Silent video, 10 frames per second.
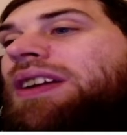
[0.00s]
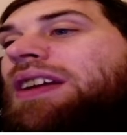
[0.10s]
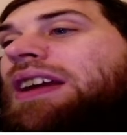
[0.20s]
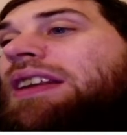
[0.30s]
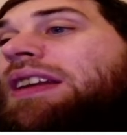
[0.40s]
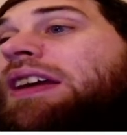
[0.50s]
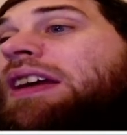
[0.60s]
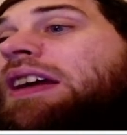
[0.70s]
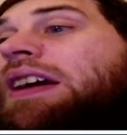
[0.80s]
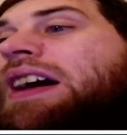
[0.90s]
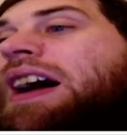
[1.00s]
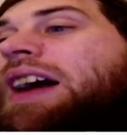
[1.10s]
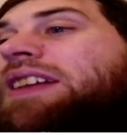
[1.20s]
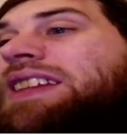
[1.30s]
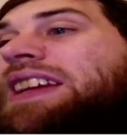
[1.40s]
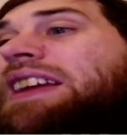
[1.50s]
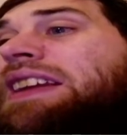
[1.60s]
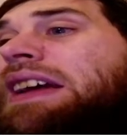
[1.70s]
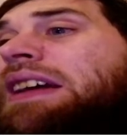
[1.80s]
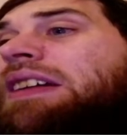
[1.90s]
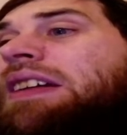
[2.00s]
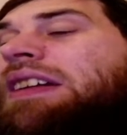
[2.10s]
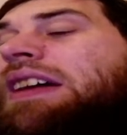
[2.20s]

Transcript: putting it in. Ardeen,